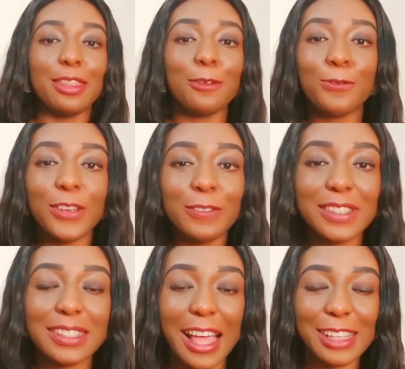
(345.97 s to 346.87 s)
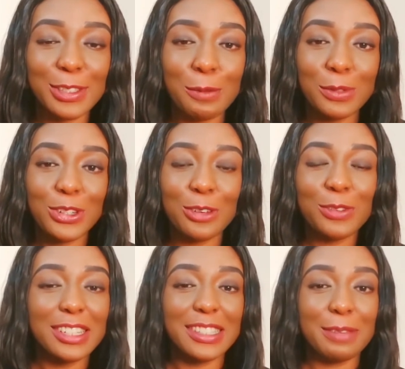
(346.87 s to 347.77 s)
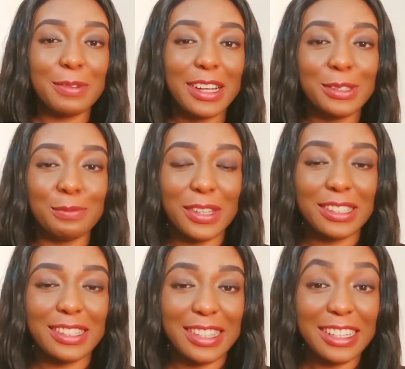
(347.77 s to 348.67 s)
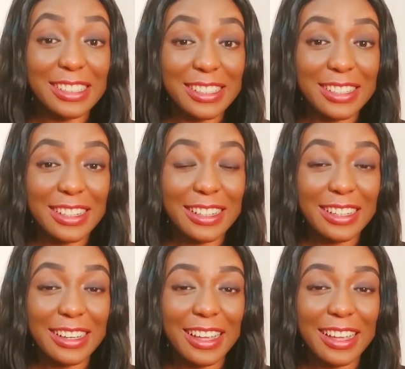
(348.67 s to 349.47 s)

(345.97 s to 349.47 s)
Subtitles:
The fifth assumption, which is similar to being stingy,